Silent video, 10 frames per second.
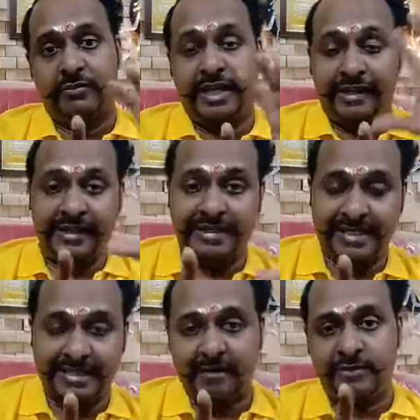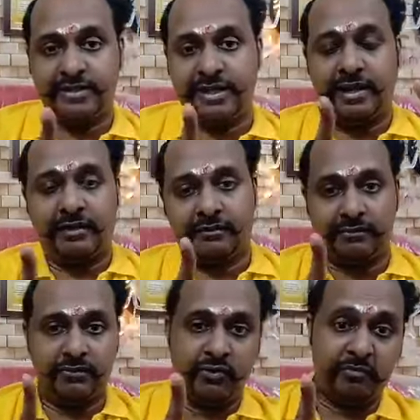entrance exam is there
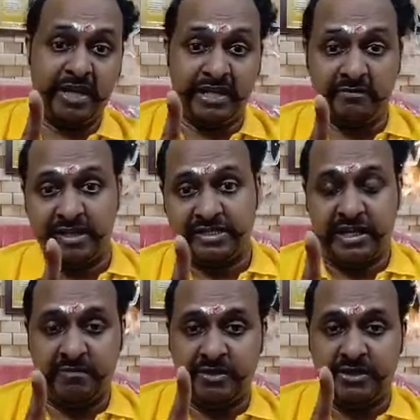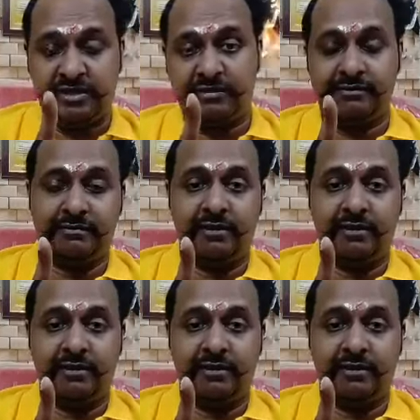so merit based admission